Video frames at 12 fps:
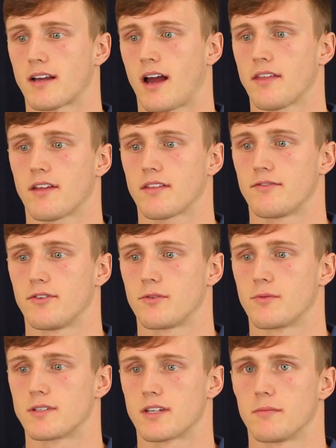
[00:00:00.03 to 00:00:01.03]
I thought the
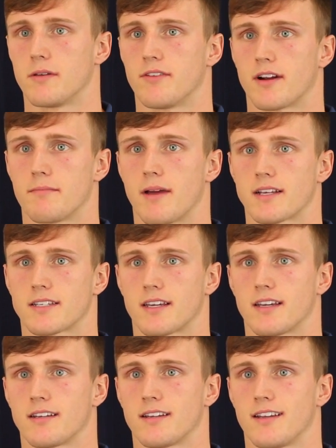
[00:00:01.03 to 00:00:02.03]
food was going to be very
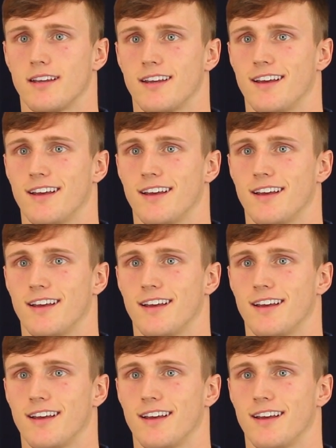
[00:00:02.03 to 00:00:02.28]
Mexican.